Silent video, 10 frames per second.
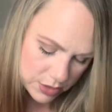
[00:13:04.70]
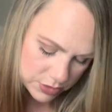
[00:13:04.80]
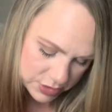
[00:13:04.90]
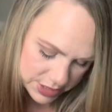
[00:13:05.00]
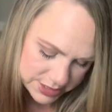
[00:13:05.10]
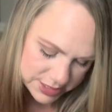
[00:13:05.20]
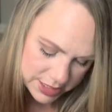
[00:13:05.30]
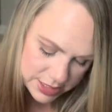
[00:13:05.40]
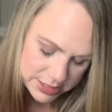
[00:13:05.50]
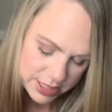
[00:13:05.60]
This
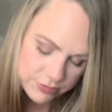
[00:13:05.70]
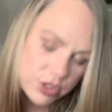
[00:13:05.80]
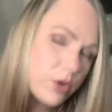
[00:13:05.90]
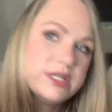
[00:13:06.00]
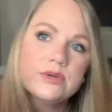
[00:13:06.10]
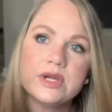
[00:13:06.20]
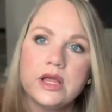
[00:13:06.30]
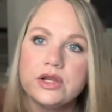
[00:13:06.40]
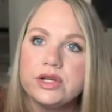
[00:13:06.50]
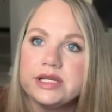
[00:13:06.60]
is, I have no idea what
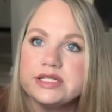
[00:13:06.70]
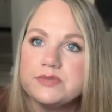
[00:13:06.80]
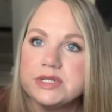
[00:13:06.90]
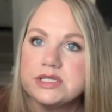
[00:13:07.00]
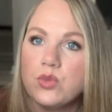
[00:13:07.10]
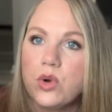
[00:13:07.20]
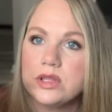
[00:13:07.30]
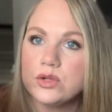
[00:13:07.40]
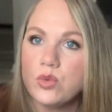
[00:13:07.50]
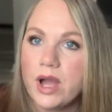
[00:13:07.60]
color it is, but it's a
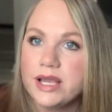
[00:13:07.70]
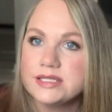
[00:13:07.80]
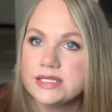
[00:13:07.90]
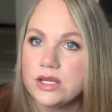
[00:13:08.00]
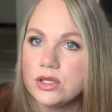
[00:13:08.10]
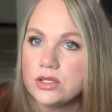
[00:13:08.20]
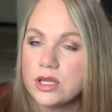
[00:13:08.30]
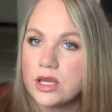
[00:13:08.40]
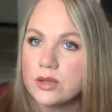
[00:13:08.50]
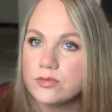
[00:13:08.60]
little YSL
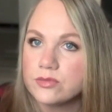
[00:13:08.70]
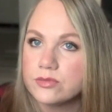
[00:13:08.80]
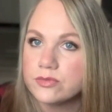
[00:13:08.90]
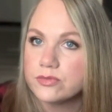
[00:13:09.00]
um,